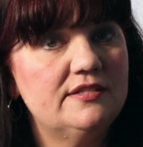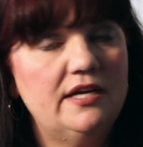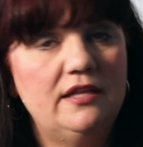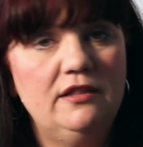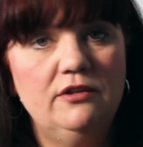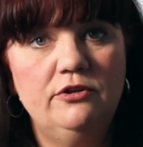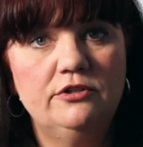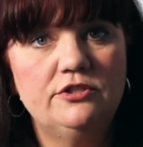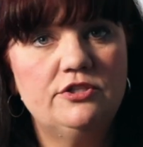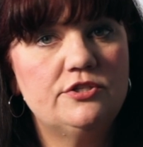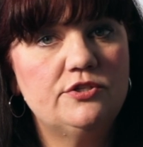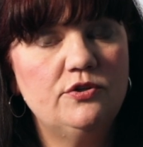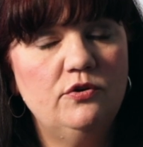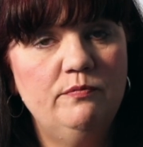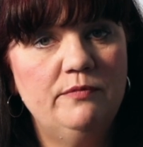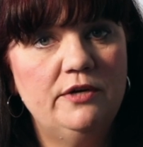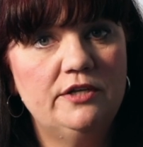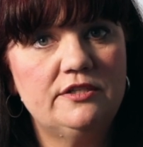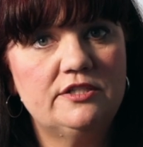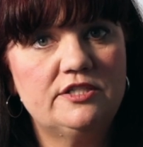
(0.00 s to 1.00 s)
I learned so
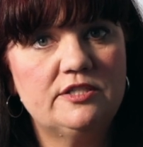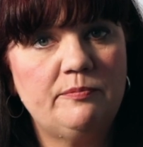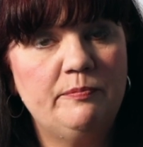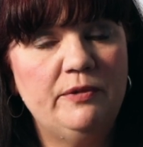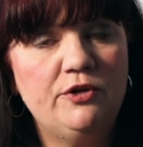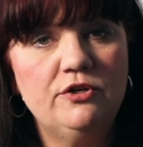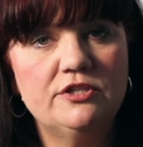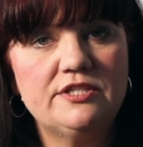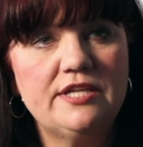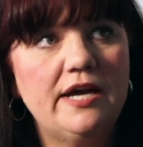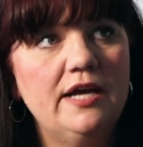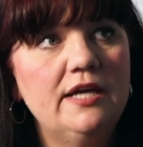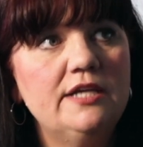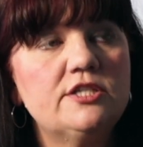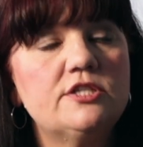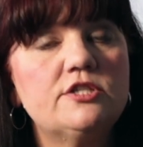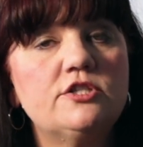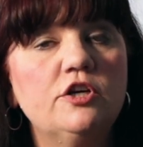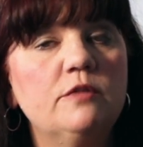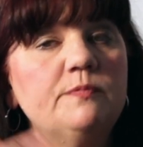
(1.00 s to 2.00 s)
much because I
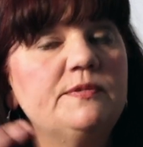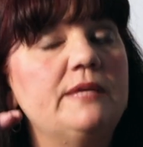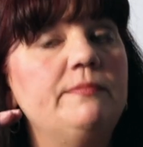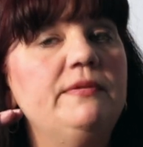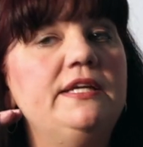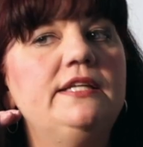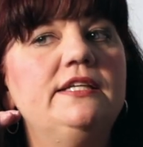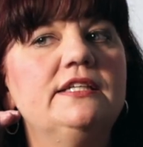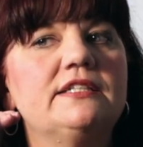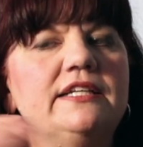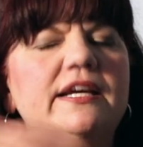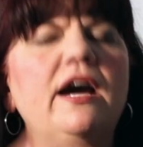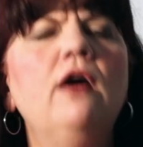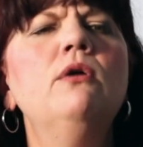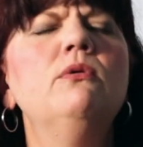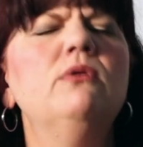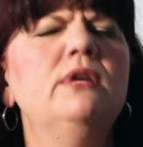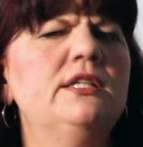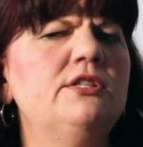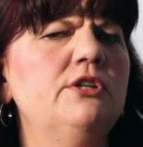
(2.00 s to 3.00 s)
stopped immediately.
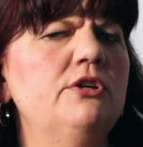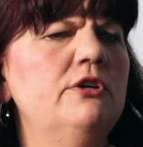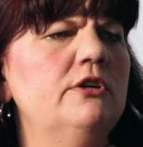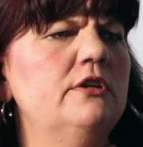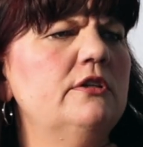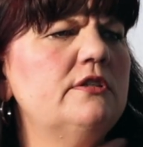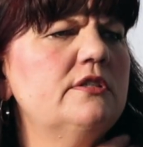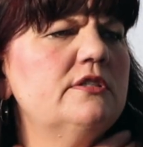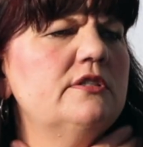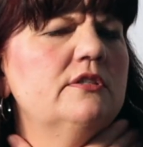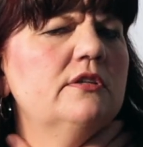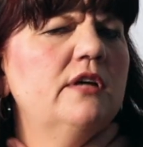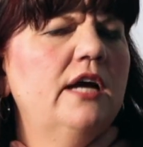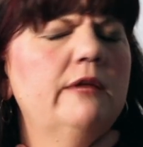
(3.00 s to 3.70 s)
Oh, it hurts.